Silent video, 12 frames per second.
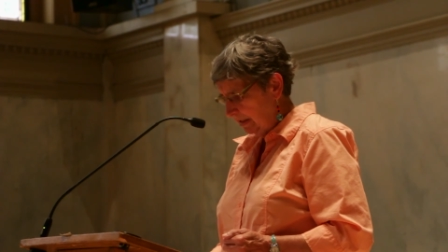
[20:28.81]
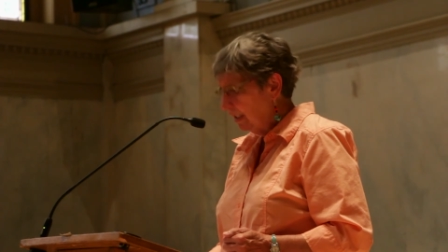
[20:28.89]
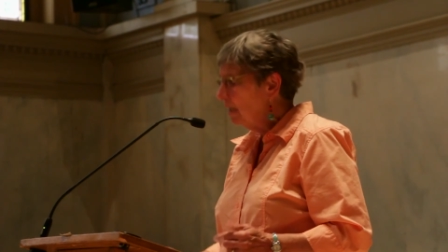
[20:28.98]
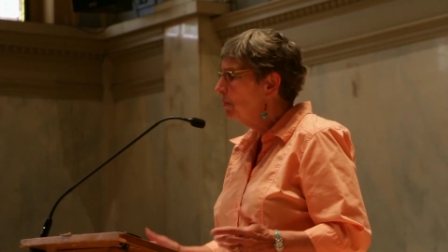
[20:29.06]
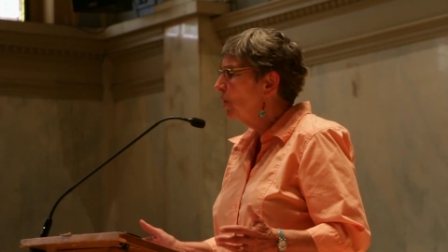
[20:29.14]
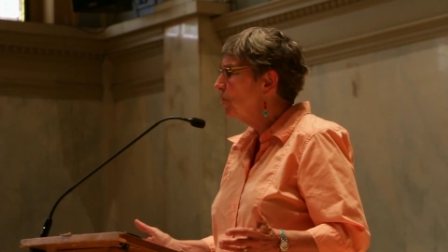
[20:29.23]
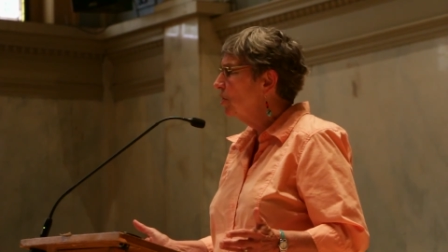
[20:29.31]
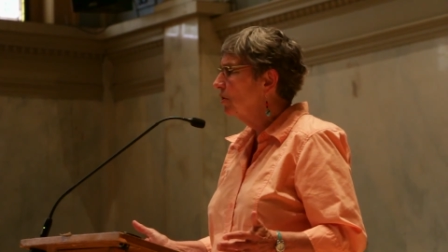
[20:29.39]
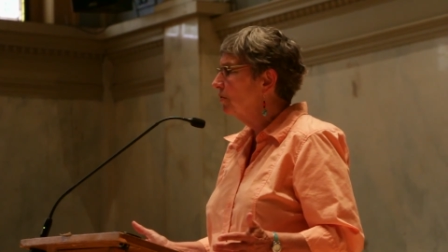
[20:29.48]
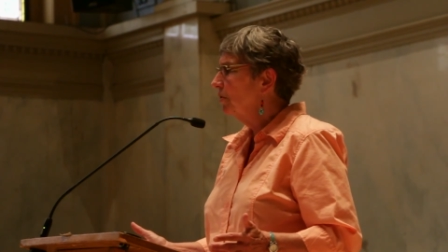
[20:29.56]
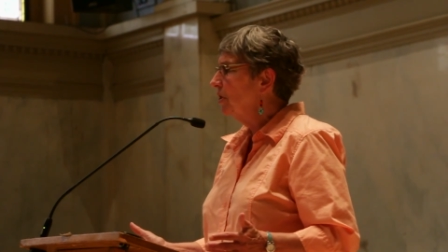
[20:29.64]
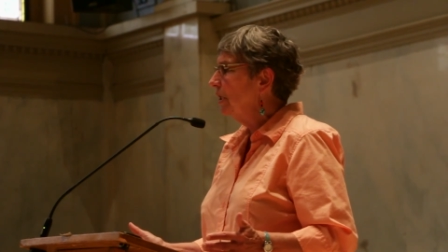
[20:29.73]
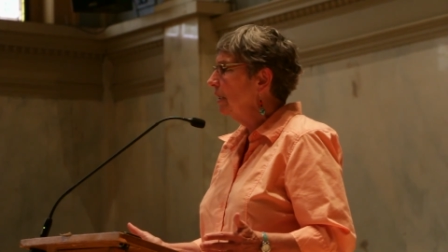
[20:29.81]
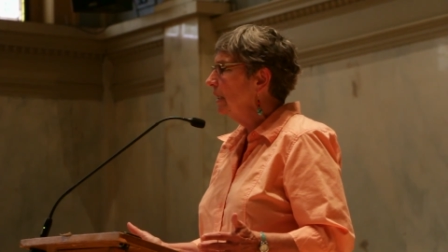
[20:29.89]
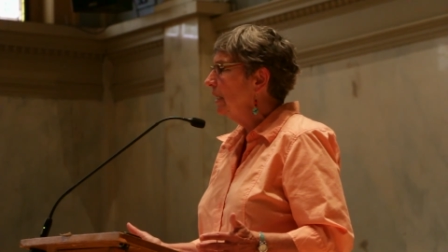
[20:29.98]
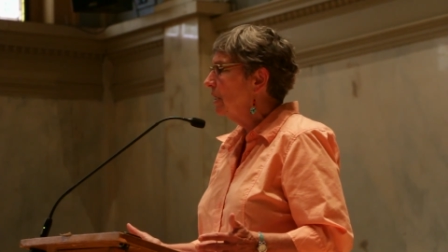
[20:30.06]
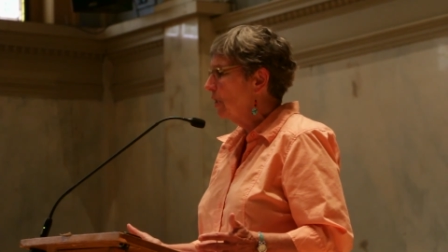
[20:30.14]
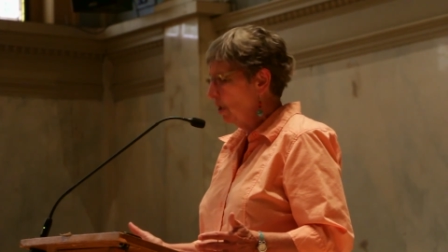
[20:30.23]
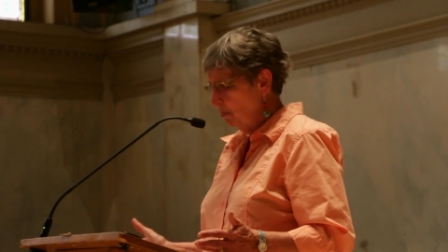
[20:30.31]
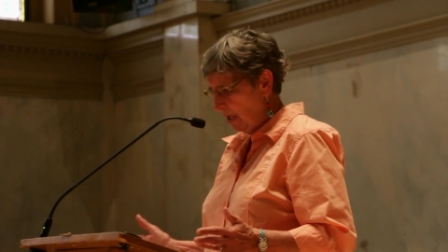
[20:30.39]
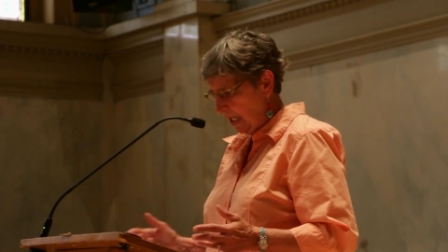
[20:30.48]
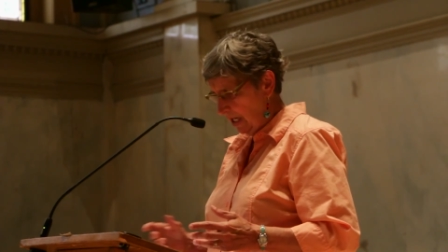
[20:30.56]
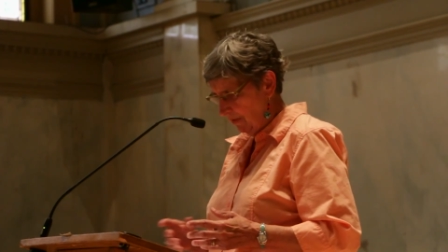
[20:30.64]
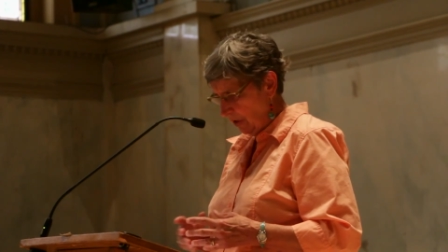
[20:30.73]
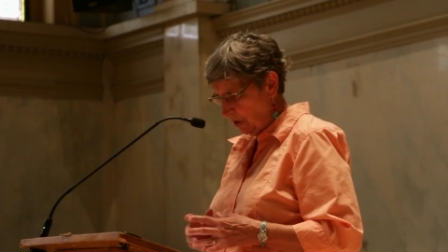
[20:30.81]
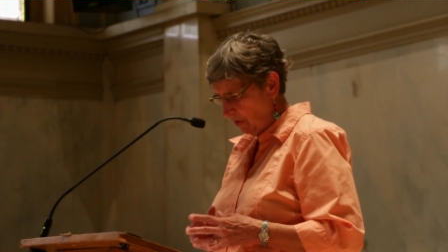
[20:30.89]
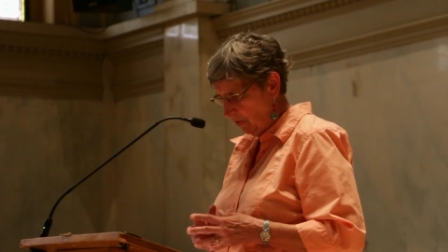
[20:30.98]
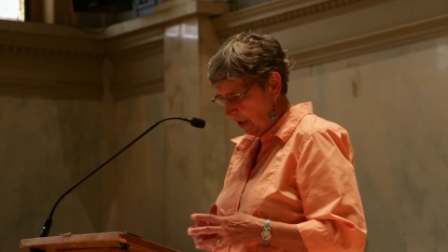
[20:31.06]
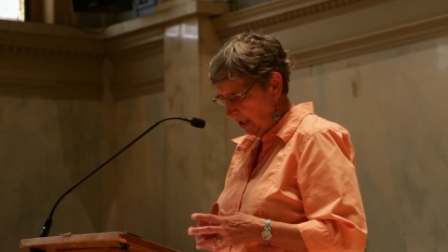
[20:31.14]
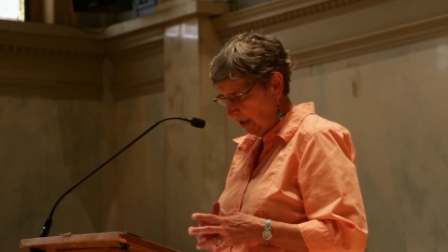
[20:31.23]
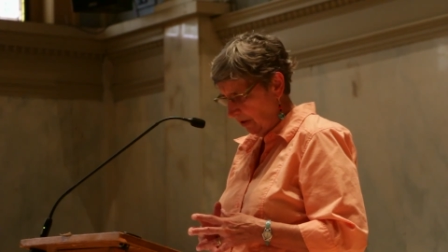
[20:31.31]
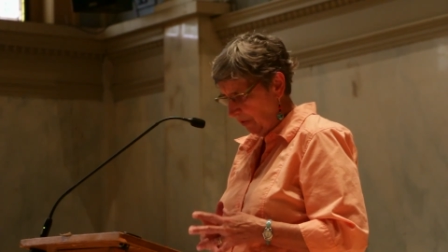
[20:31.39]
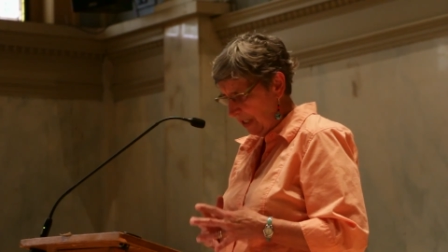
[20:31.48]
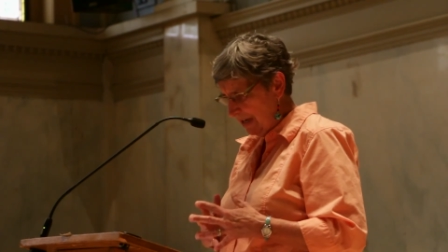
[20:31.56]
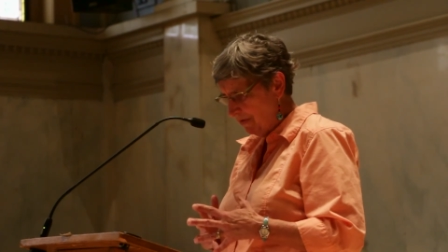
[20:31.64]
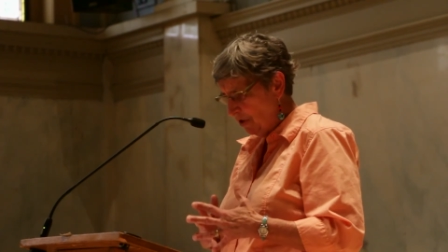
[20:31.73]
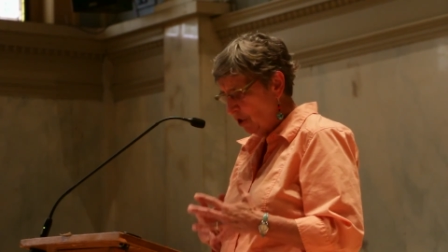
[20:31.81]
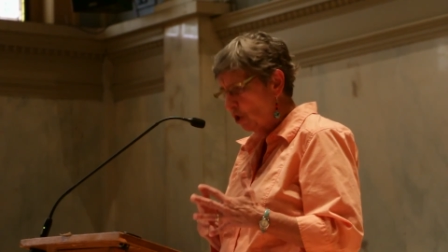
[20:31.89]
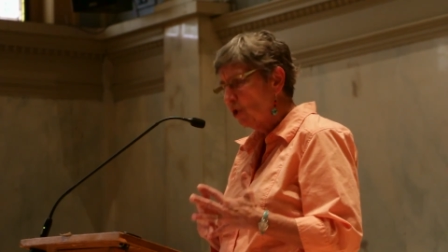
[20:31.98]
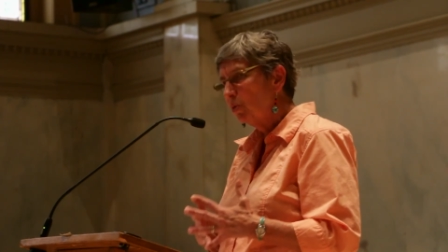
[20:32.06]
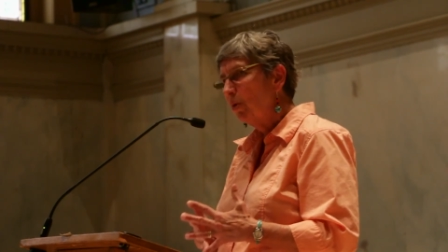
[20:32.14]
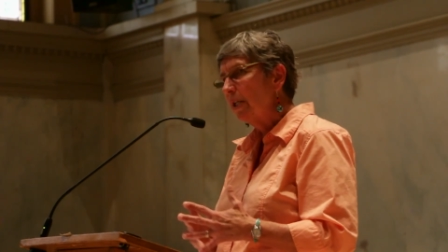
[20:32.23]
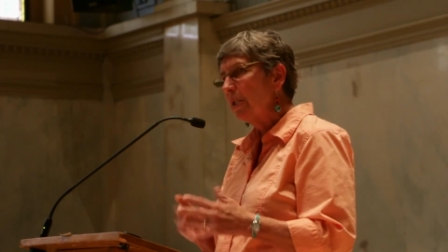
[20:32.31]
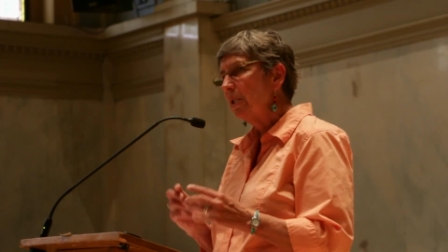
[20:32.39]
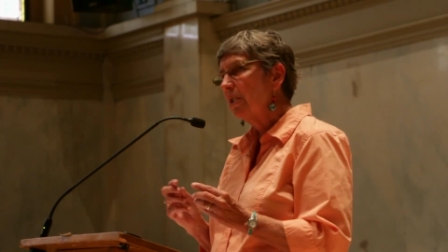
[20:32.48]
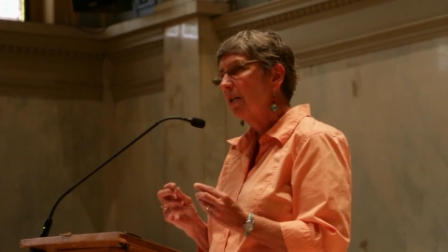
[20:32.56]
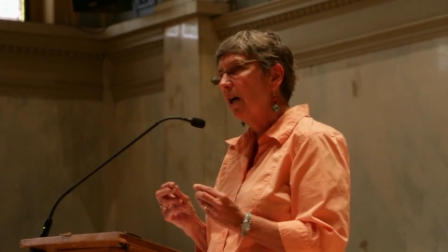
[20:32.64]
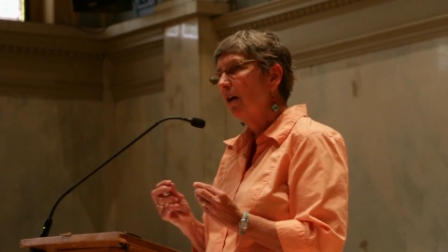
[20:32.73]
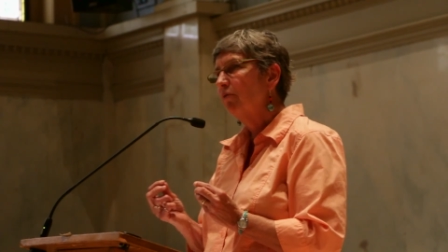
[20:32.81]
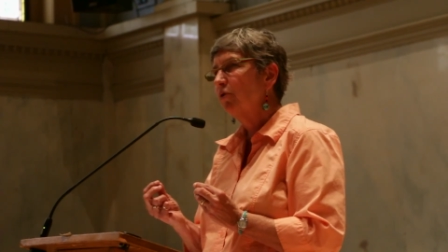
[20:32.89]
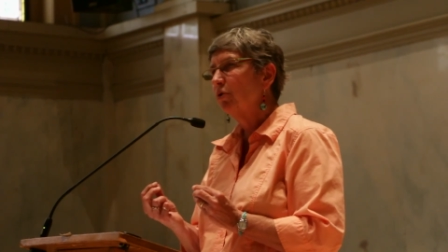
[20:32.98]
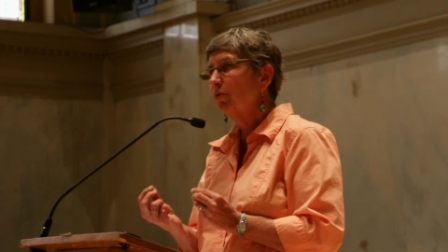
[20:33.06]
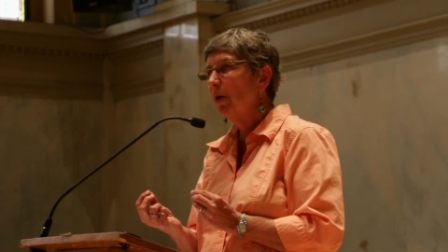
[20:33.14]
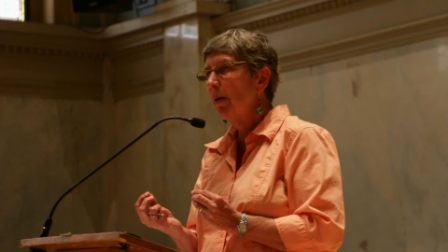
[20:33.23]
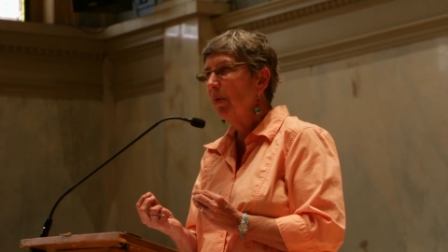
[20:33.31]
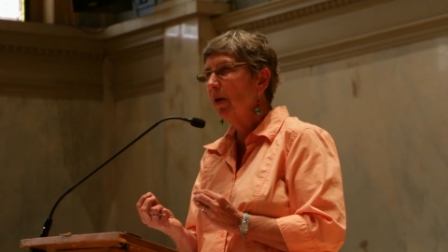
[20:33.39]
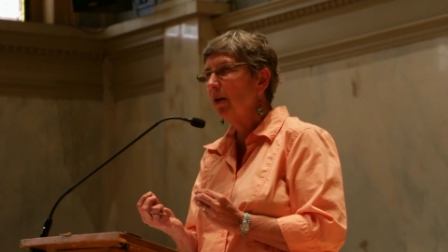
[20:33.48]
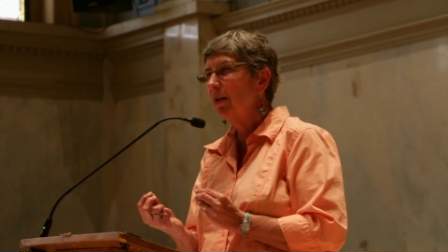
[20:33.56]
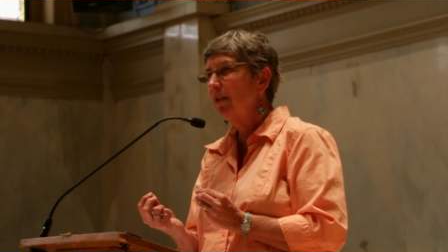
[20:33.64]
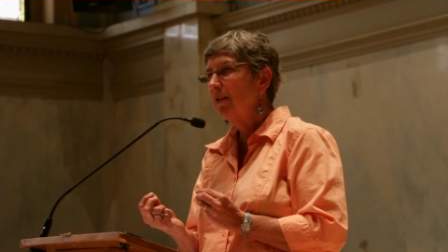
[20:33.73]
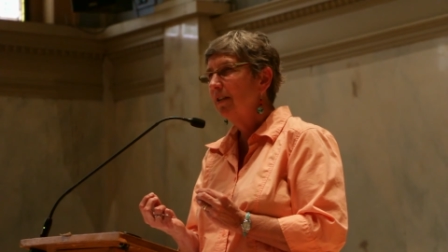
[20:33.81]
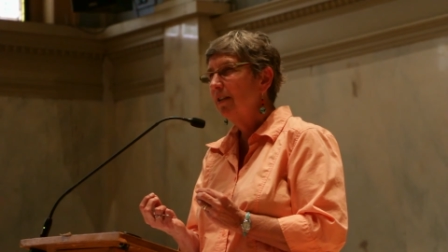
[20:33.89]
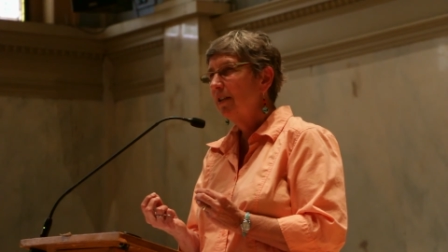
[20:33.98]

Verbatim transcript: the emotional fragility so many of us feel, even the twist of trouble